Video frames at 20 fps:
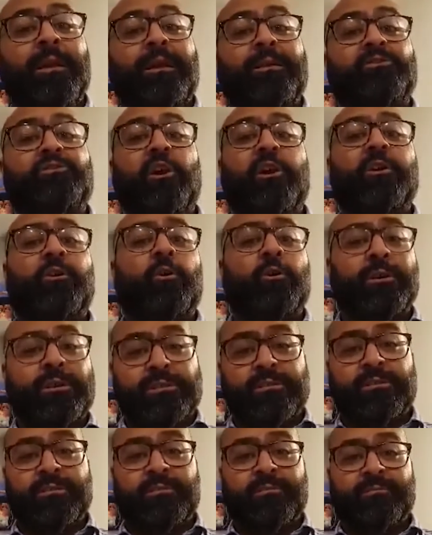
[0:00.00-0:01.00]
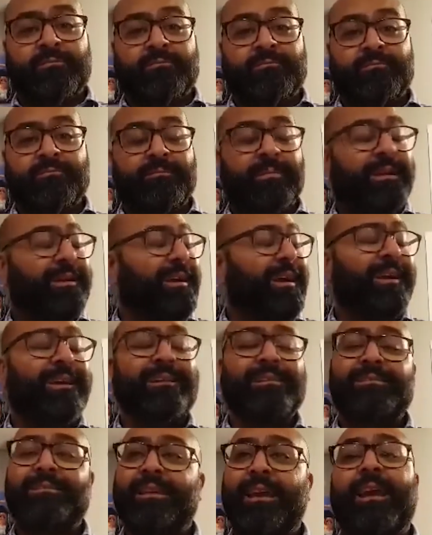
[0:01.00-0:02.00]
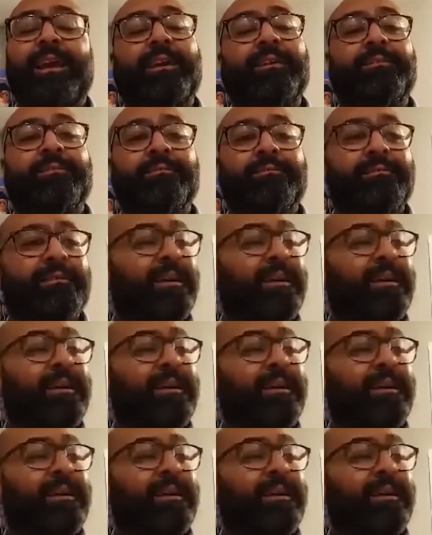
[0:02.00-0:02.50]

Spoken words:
Dark Horse. I gotta say it.